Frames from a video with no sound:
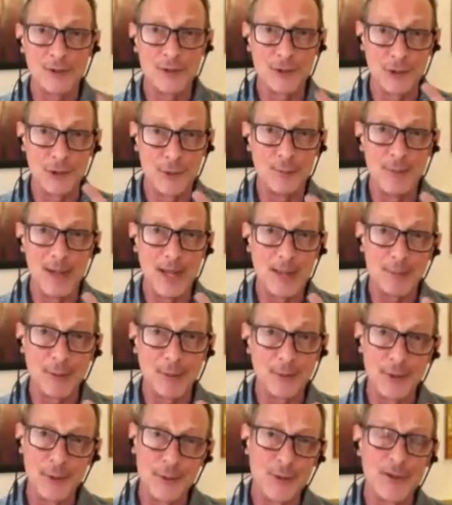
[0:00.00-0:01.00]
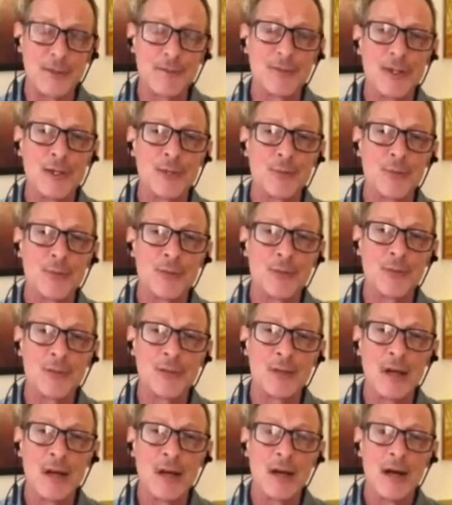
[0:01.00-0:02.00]
two
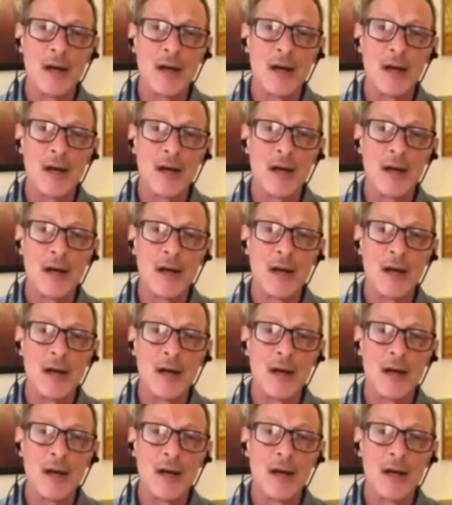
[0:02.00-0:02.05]
individuals